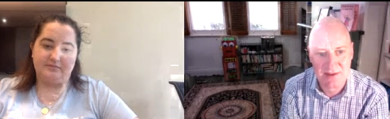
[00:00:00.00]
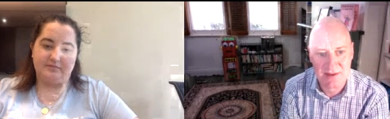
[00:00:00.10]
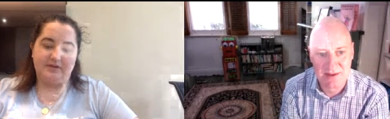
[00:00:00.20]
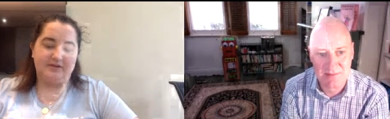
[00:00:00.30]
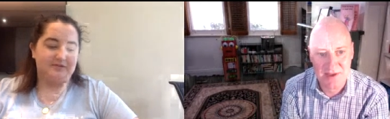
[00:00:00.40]

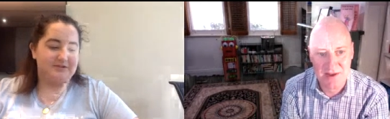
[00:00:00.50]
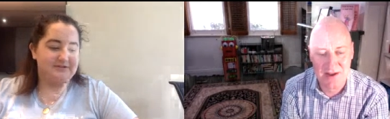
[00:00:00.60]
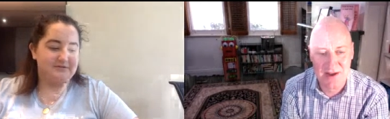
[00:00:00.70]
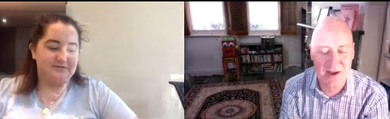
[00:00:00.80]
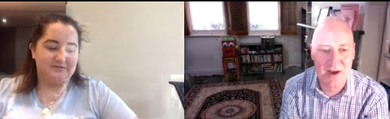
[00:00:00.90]
Speaker 1: Um, yeah. And
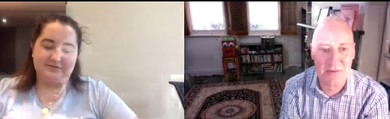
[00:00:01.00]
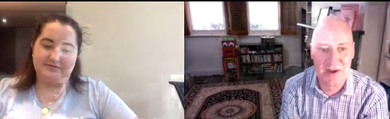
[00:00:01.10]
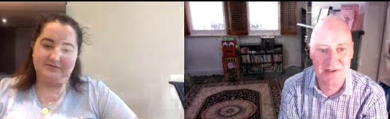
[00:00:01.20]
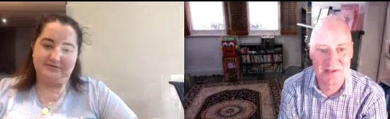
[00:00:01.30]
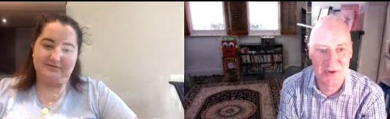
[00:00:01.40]
I, I,
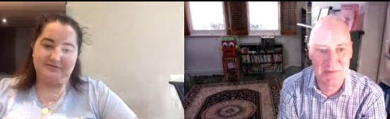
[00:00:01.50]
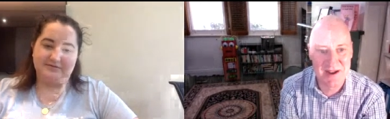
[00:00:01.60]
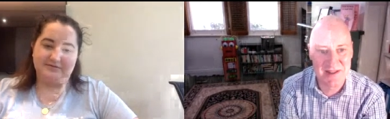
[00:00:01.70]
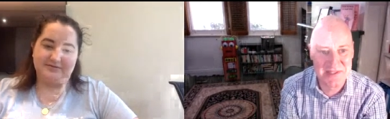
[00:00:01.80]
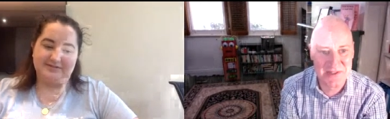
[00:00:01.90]
won't talk
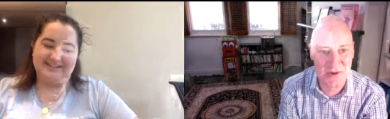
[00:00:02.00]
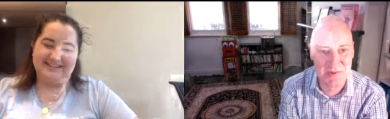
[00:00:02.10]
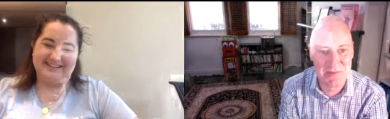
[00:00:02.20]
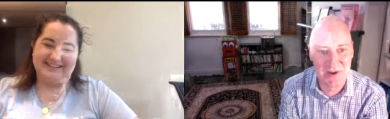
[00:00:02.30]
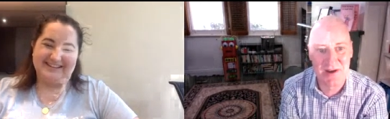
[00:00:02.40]
about it in this call,
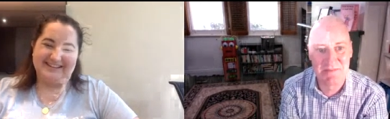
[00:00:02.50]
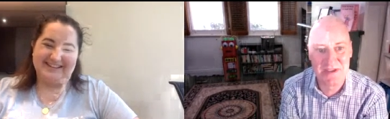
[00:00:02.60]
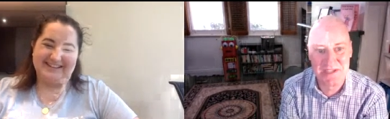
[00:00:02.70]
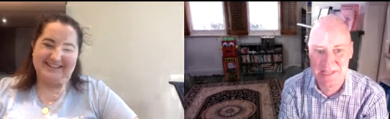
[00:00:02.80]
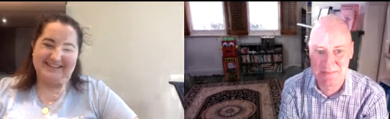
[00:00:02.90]
but Mira, I
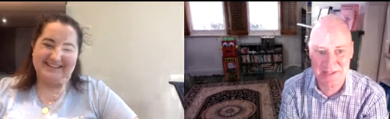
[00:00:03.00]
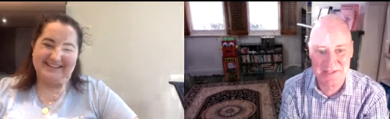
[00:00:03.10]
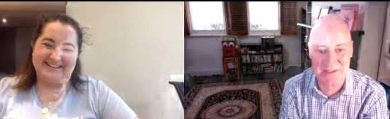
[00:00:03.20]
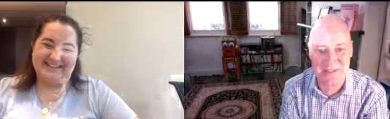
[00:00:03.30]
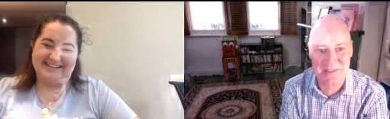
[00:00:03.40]
mentioned something
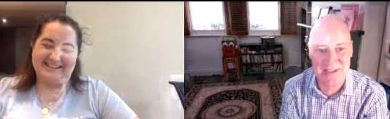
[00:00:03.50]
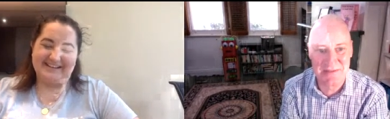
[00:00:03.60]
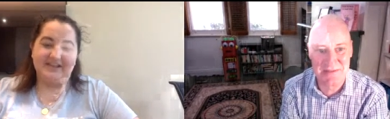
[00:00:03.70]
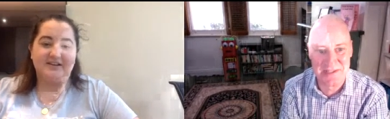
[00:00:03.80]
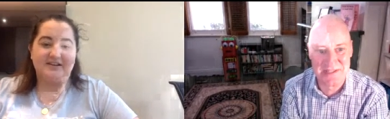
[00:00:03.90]
to you the other
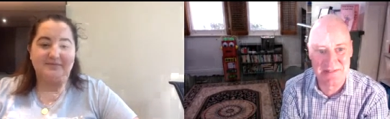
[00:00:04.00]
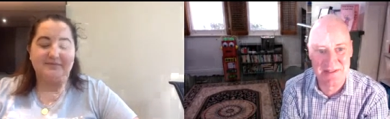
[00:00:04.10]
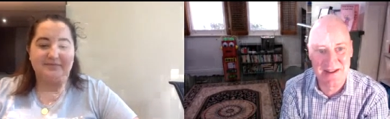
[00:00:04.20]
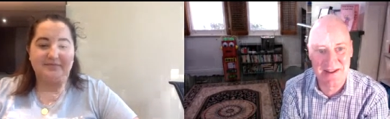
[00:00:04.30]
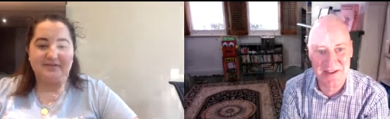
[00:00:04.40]
day, which is
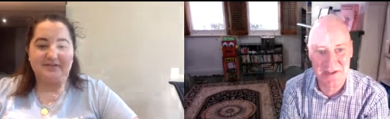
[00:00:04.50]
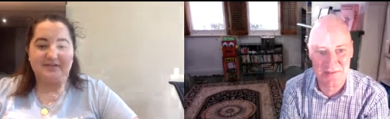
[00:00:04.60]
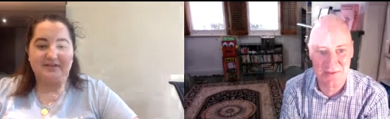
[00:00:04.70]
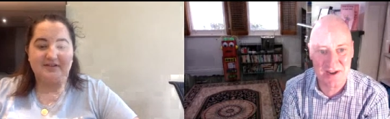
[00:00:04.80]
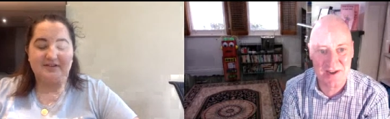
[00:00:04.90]
um, an idea
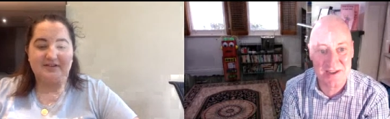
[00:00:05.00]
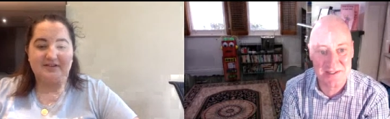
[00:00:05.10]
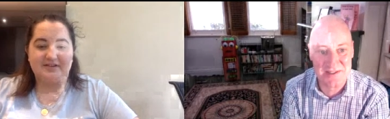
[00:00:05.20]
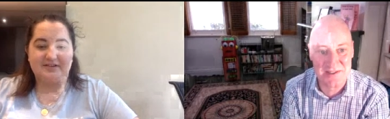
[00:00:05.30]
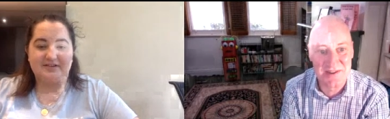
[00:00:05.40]
of what I'd like
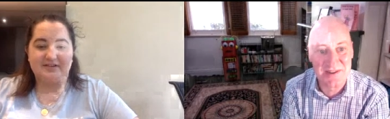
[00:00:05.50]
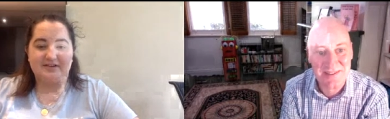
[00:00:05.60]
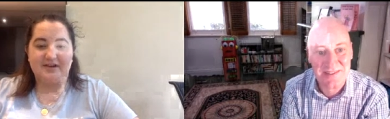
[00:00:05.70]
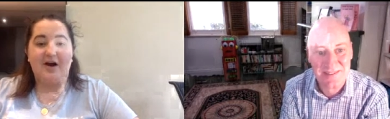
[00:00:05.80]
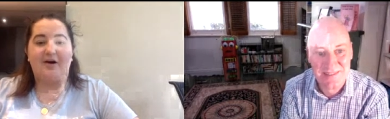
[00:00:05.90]
to do.
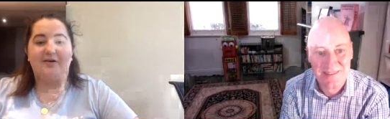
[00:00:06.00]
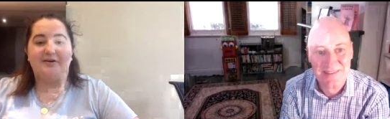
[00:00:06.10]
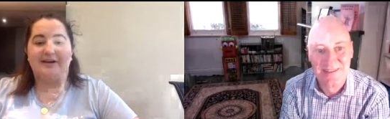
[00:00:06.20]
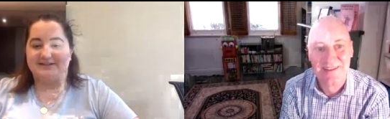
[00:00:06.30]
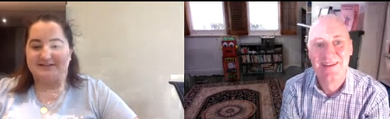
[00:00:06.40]
Speaker 2: Oh,
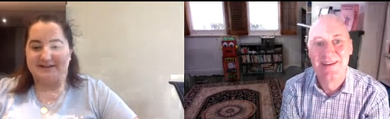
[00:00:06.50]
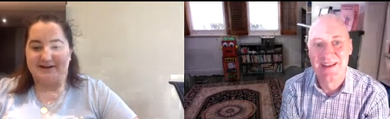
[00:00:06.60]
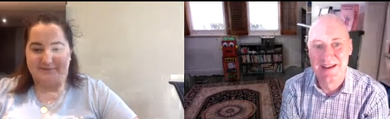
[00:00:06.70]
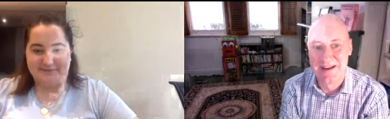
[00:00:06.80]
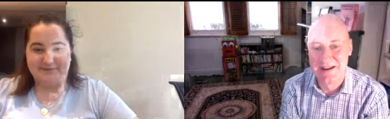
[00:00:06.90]
yes, yeah.
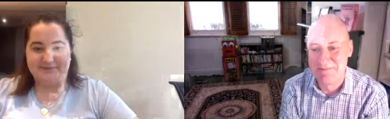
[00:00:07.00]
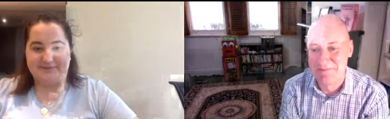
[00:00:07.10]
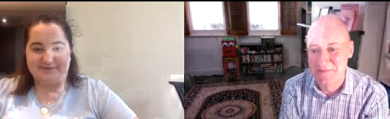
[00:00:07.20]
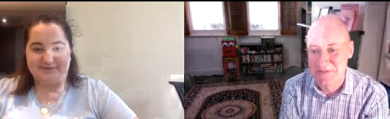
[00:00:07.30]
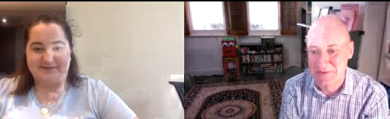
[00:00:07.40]

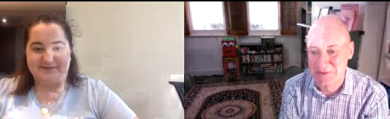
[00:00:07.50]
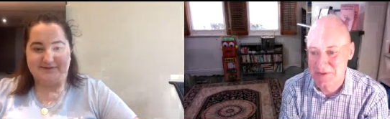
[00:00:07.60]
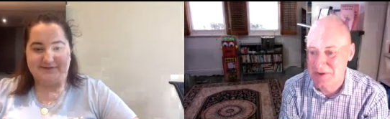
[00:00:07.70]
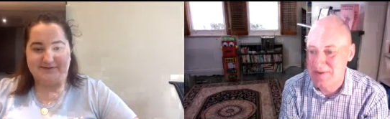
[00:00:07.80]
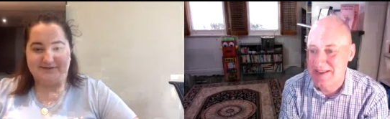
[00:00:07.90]
Speaker 1: Um, which we'll
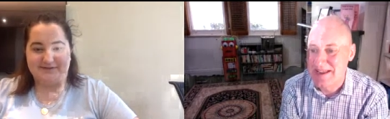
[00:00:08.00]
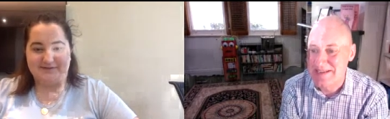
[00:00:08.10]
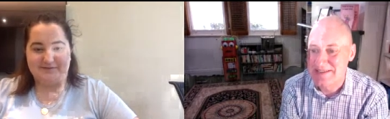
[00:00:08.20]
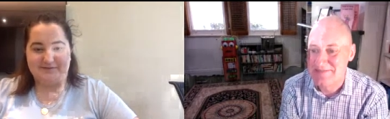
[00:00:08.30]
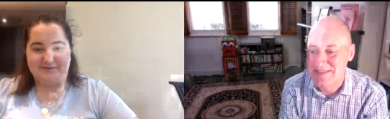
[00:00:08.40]
talk about
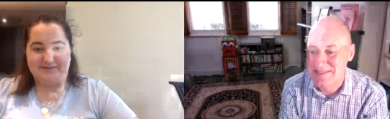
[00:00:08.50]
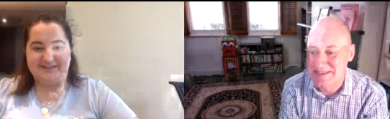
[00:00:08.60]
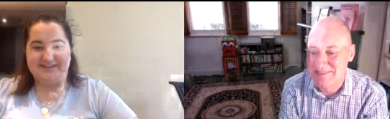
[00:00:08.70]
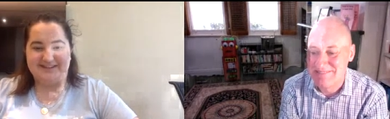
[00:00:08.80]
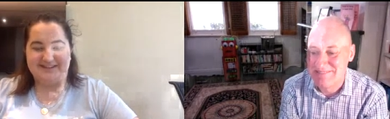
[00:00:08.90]
later, but
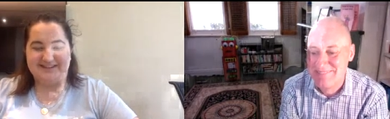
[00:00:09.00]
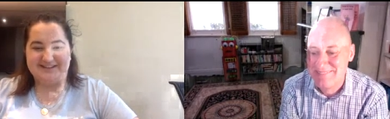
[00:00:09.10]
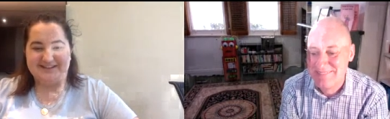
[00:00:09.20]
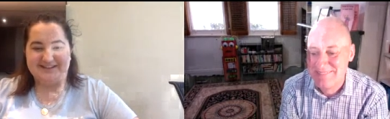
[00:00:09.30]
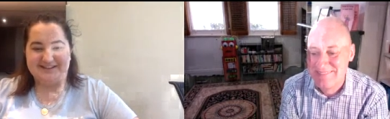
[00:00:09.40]
um,
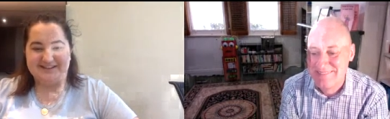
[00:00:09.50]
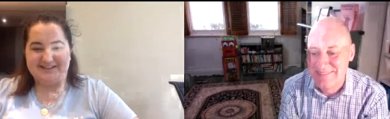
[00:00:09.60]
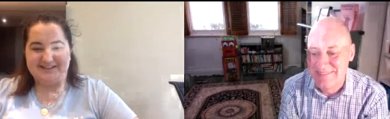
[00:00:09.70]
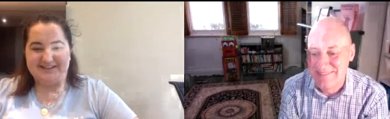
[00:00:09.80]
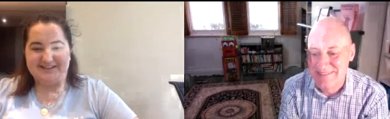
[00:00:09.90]

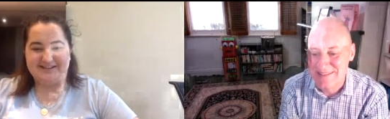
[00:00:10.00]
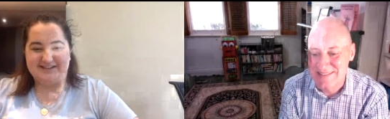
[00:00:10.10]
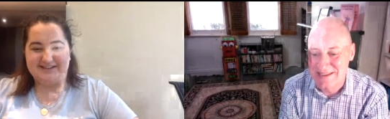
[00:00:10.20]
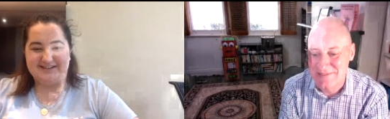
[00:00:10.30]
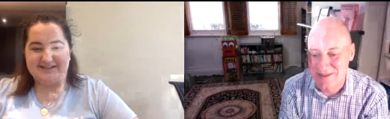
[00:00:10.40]
uh,
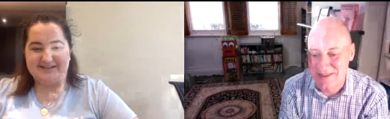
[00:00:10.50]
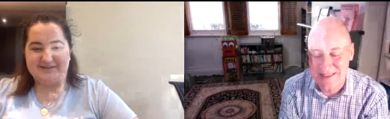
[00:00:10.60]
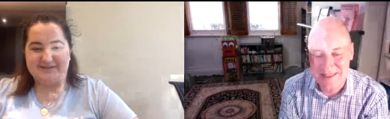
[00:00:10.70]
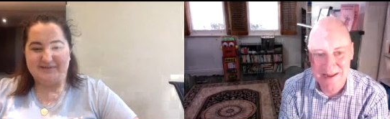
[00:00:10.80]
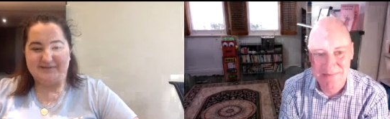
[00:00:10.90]
let's see if we can
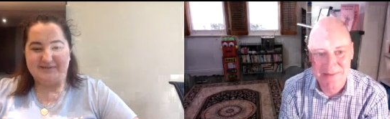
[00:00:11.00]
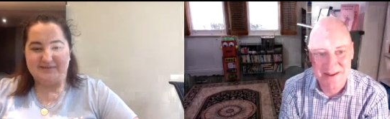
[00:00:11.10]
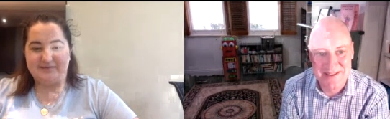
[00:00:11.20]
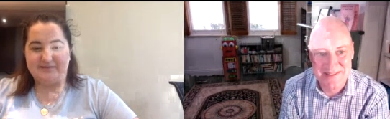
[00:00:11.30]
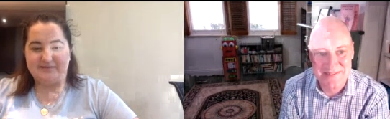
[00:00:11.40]
get that up and
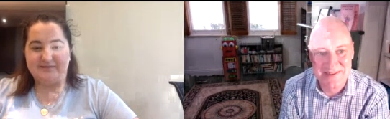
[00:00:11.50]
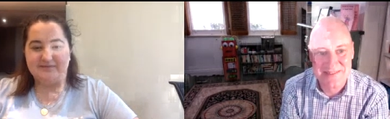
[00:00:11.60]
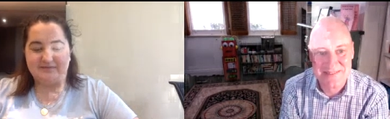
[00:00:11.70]
running as well.